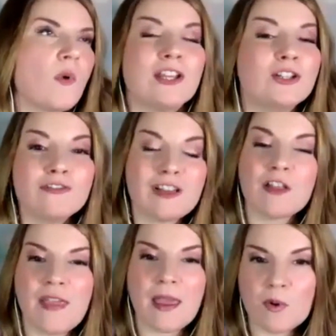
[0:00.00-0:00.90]
when you
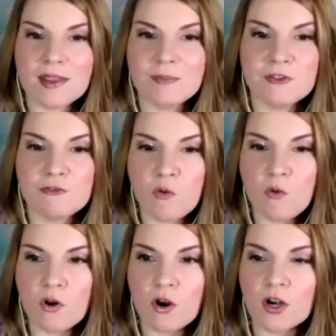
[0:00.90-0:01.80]
felt that way
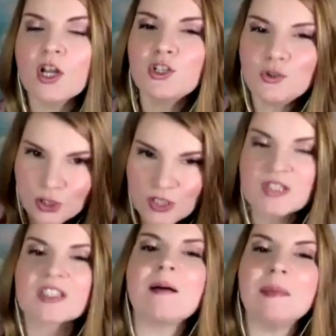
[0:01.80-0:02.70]
before, you
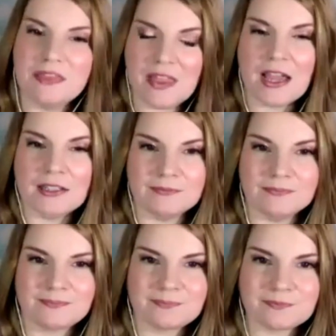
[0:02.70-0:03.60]
could summon
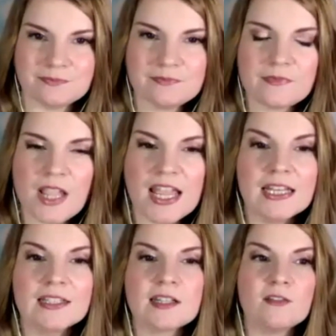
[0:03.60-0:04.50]
that.
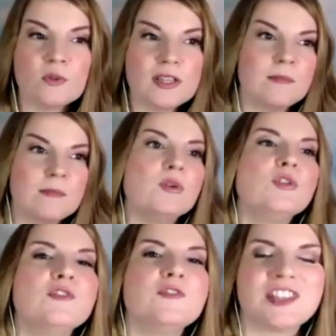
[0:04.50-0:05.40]
And if we
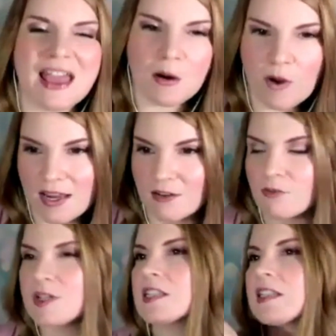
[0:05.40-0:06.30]
moved that way,
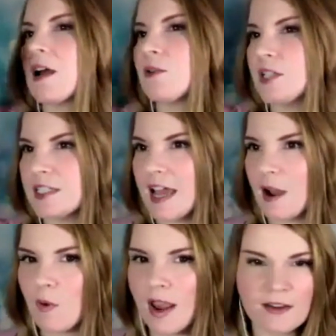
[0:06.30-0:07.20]
if we sounded
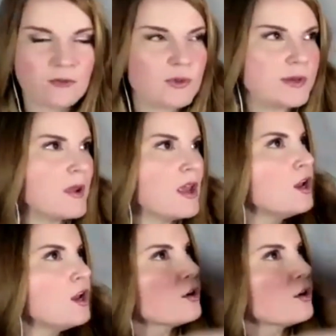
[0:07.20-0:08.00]
that way, if we